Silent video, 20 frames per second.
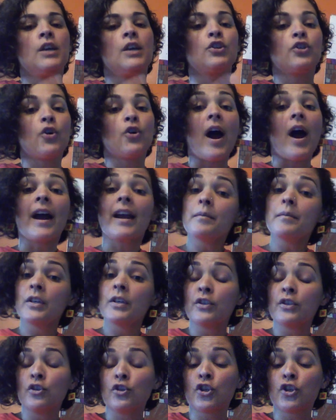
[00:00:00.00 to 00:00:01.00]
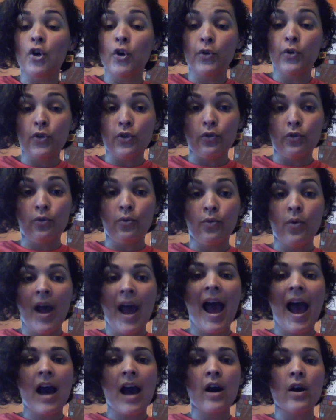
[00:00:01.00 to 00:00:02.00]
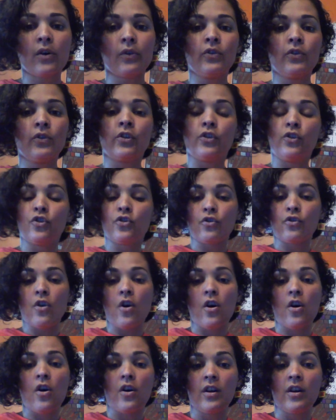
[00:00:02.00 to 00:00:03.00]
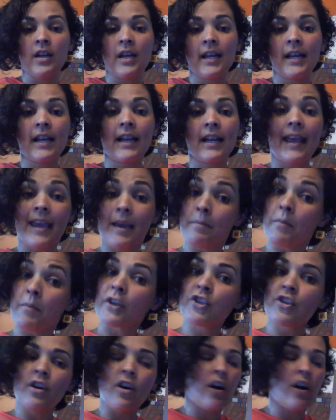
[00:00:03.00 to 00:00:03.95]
So I'm going to show you how to draw a Marc